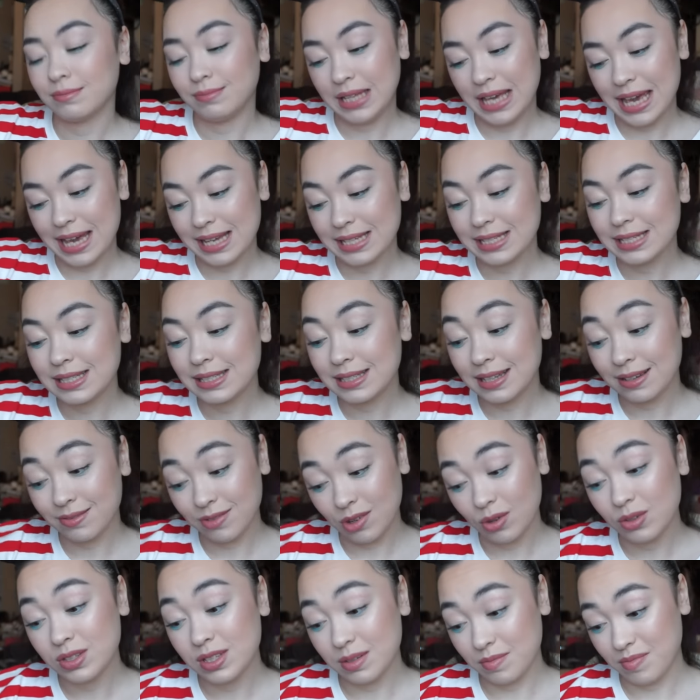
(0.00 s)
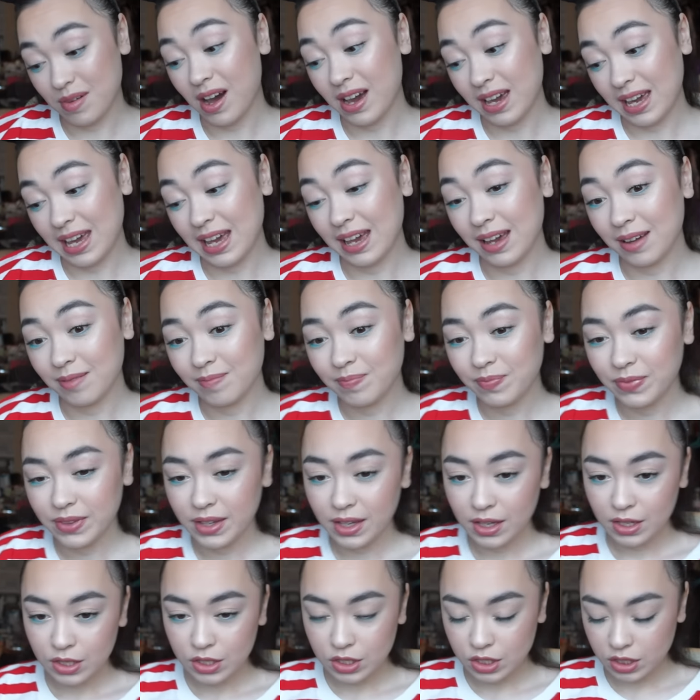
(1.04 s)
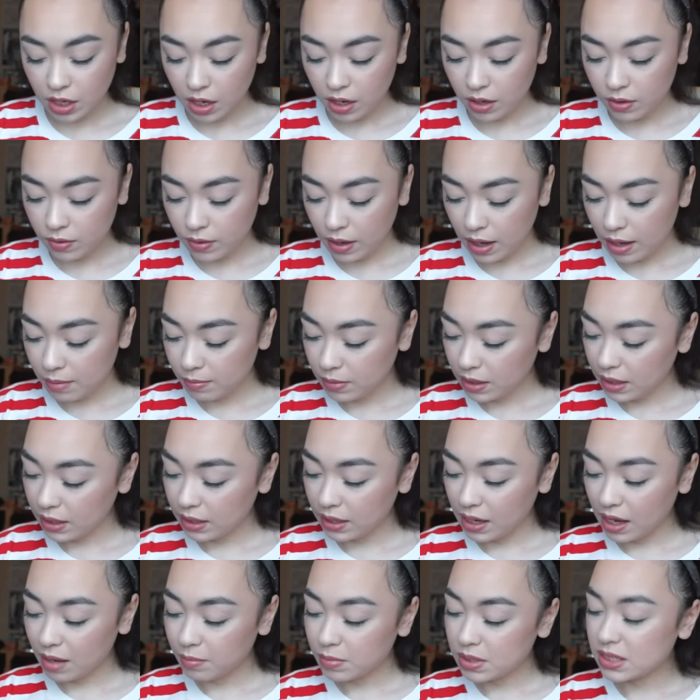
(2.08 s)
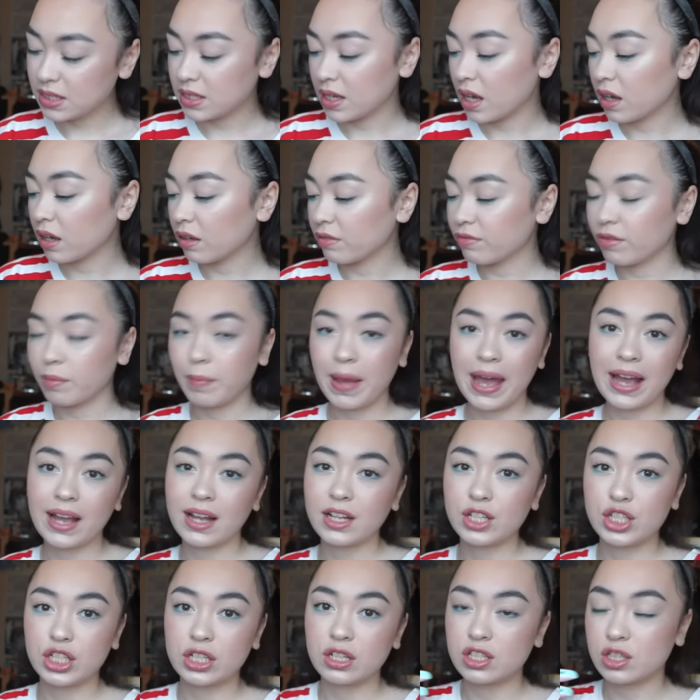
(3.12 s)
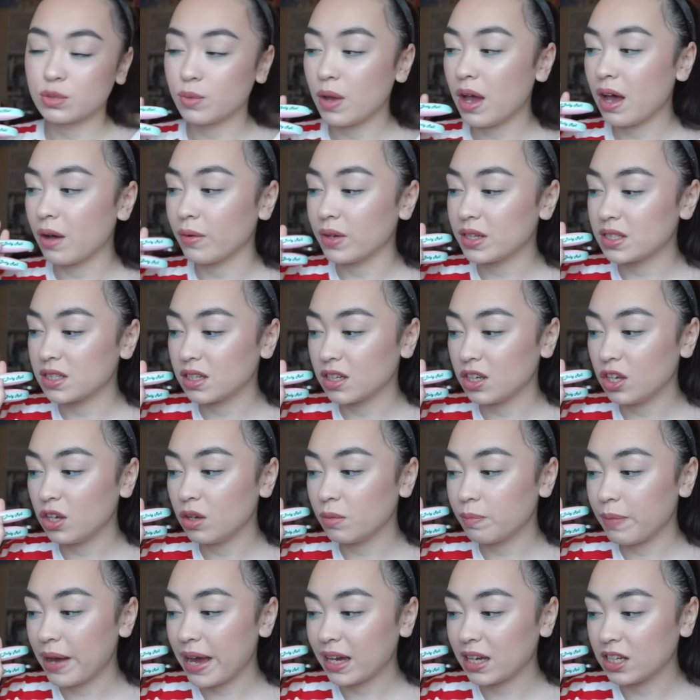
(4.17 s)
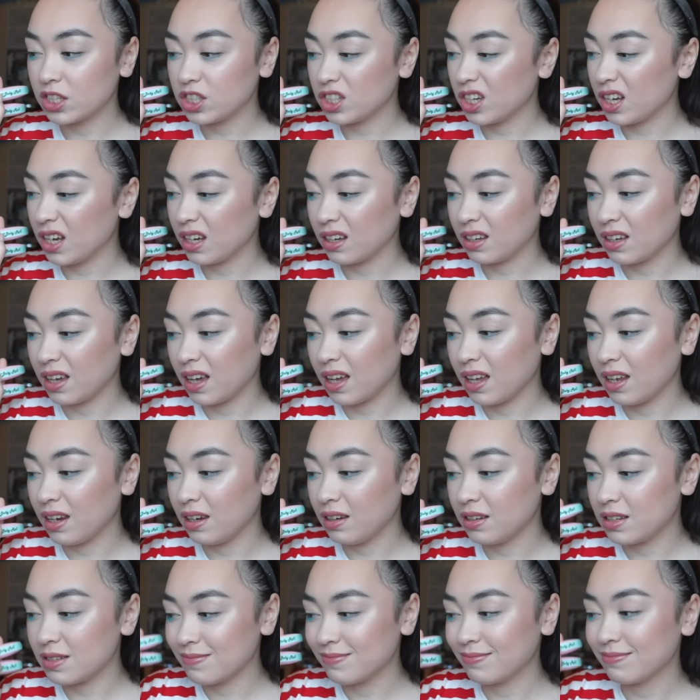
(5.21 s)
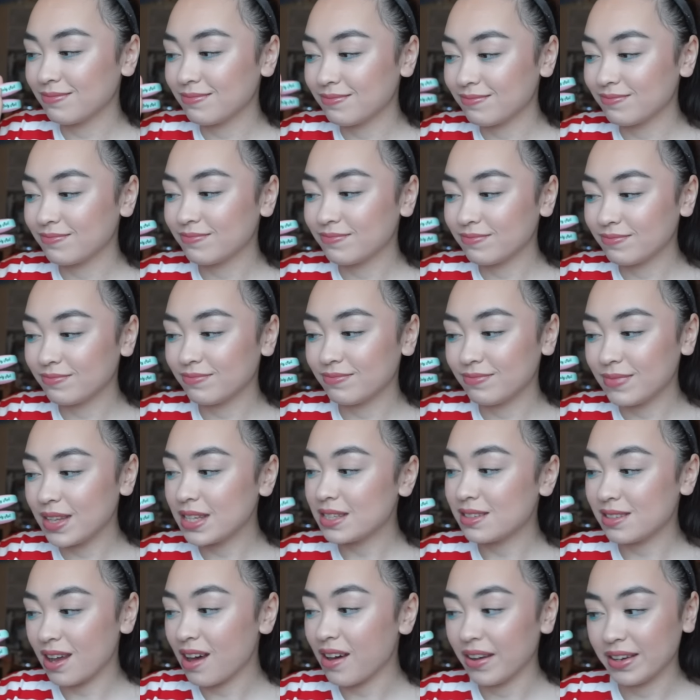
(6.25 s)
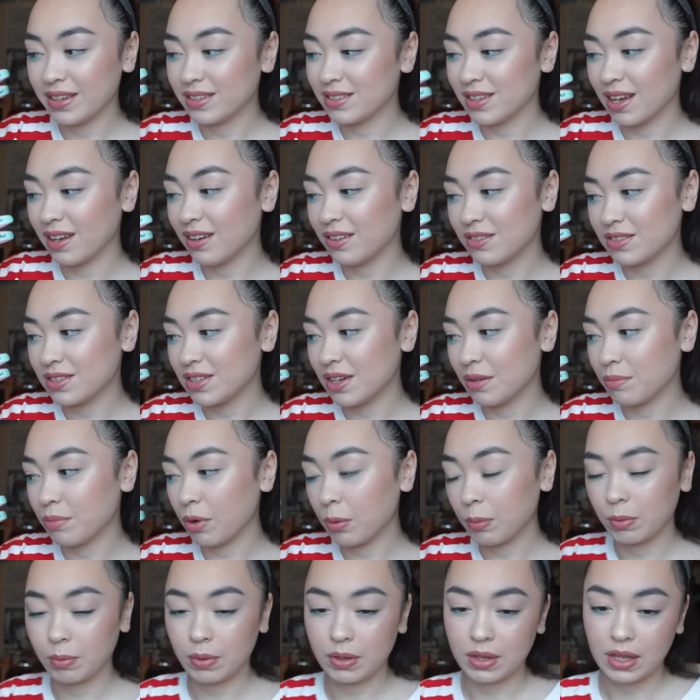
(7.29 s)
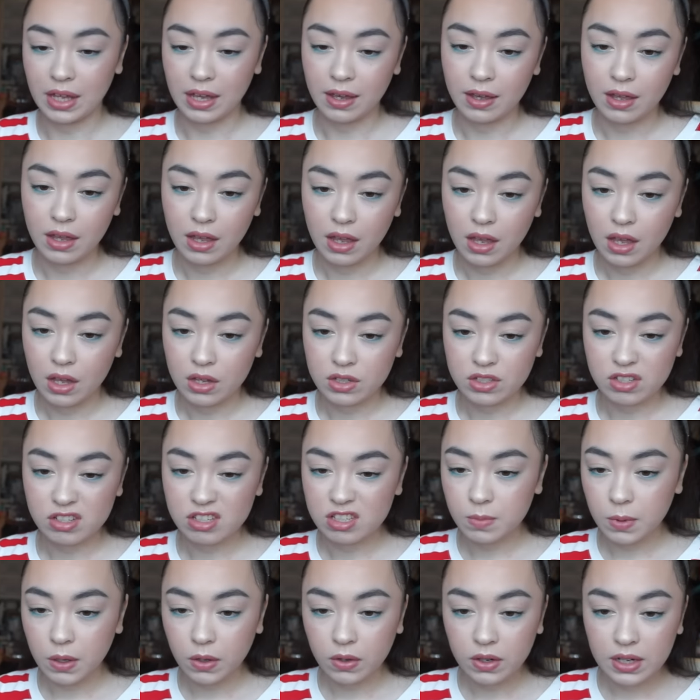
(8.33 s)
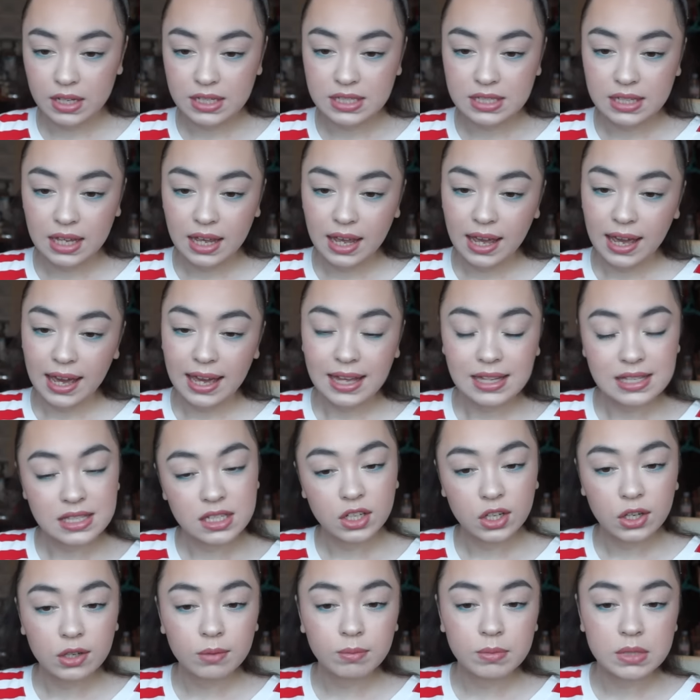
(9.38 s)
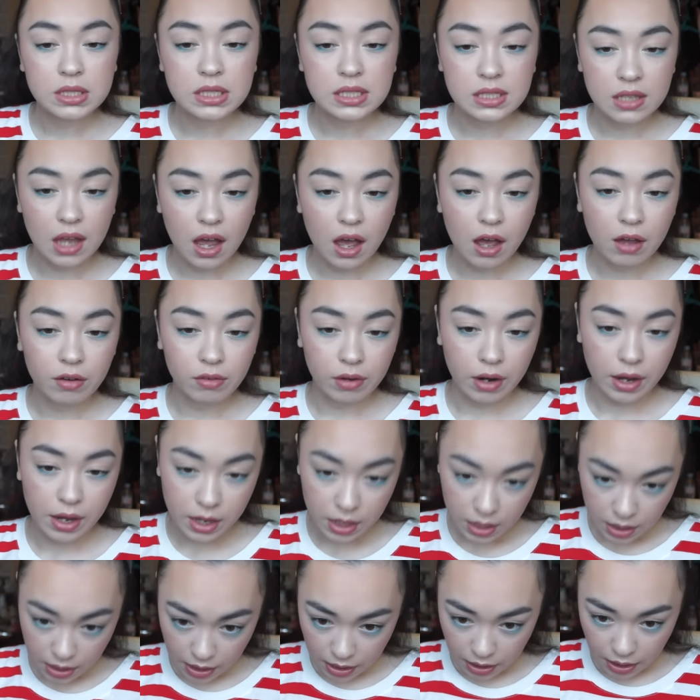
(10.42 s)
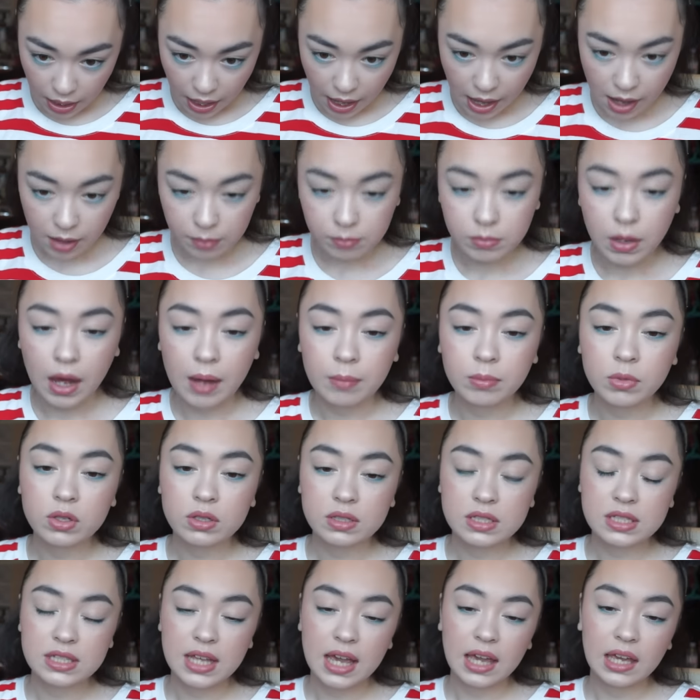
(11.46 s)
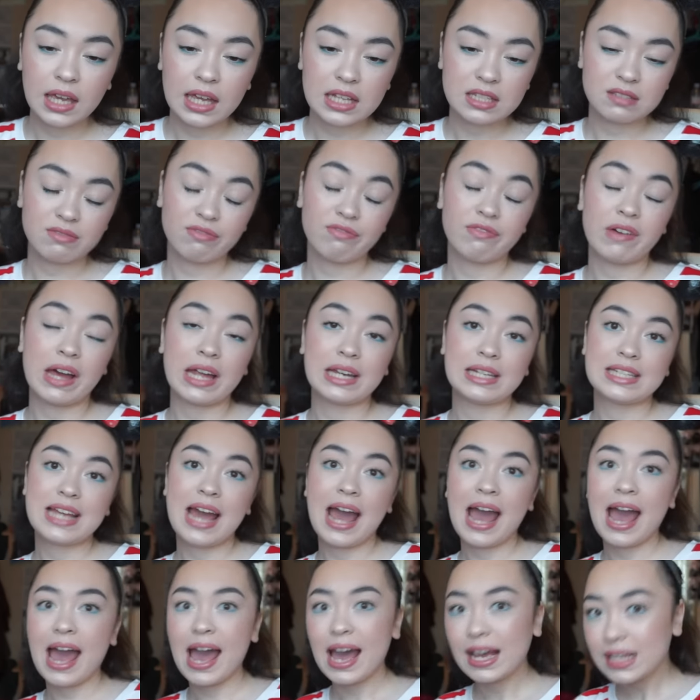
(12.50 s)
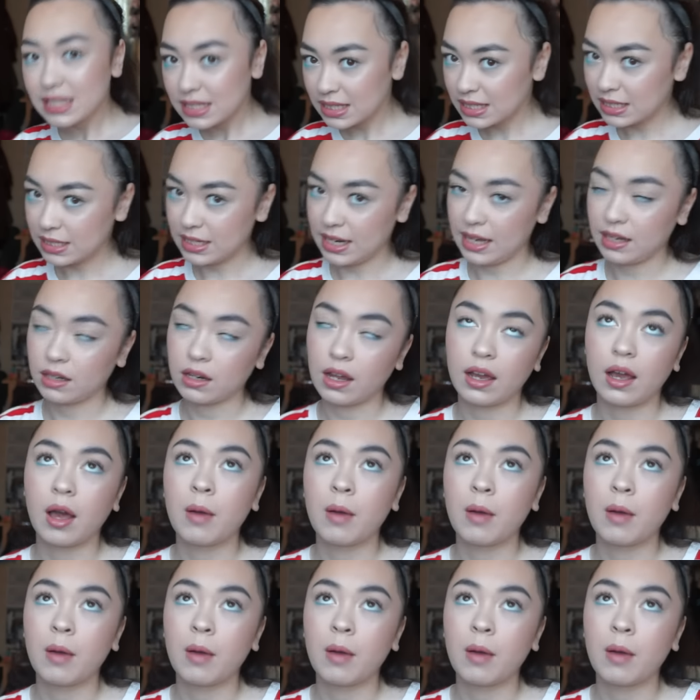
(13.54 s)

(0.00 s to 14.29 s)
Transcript: yes, I've got to buy it. So, I mean, I'm a sucker for packaging as well. It's a cute packaging and it's nice. I don't see a problem with it. So to be honest, it's a good mascara. I'm, um, I'm not saying it's fantastic, like